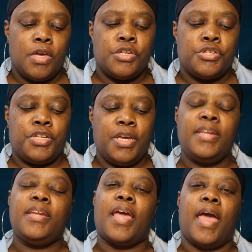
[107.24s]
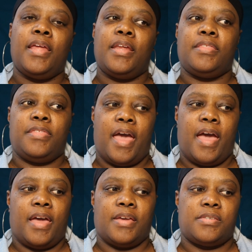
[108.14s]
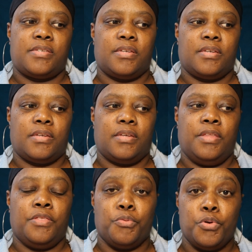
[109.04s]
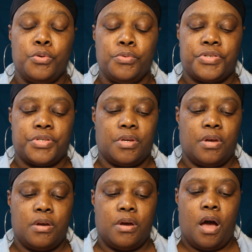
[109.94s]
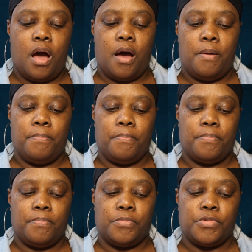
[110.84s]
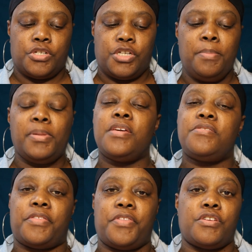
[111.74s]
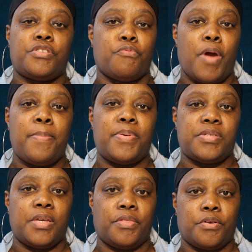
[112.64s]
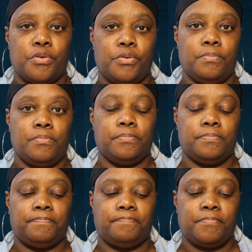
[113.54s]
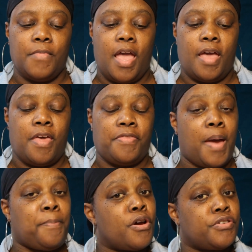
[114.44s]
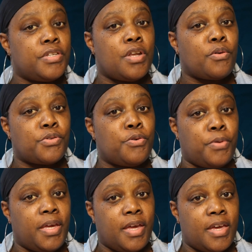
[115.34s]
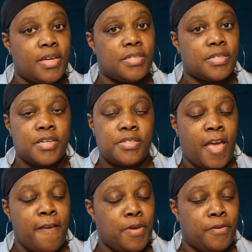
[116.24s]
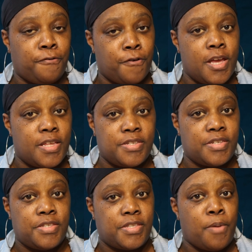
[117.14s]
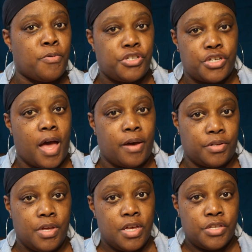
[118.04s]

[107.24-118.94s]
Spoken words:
She indicated that in The Roots, she believes that there's a rapist in the group, and that person knows who he is because they've been friends since they were childhood,